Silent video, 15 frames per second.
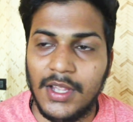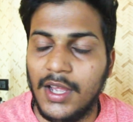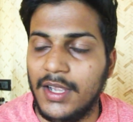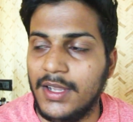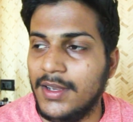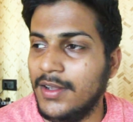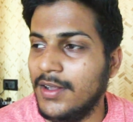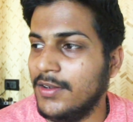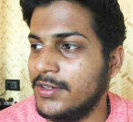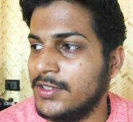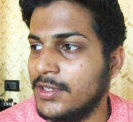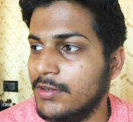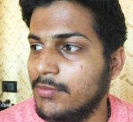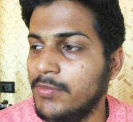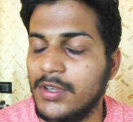and
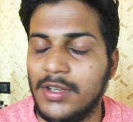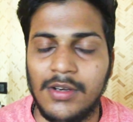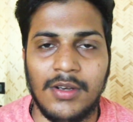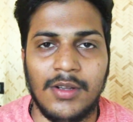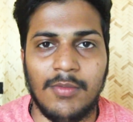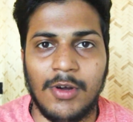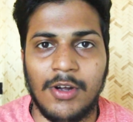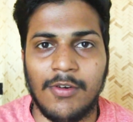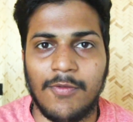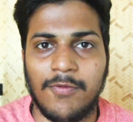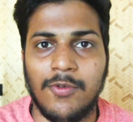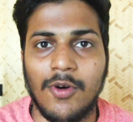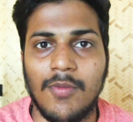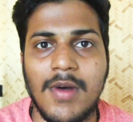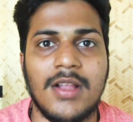it's been about
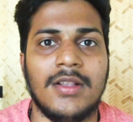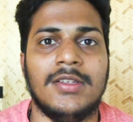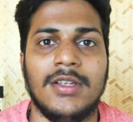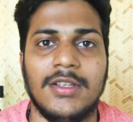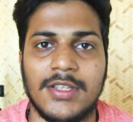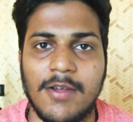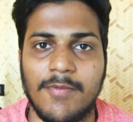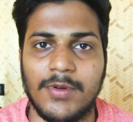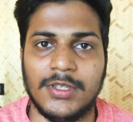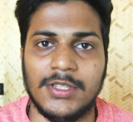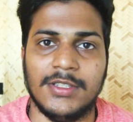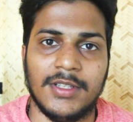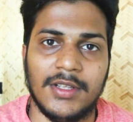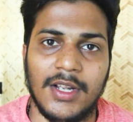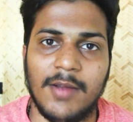4 months since I
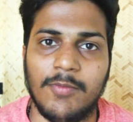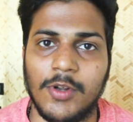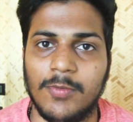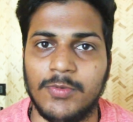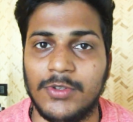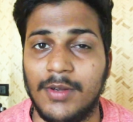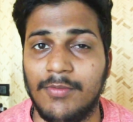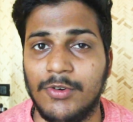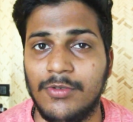purchased the laptop so I'm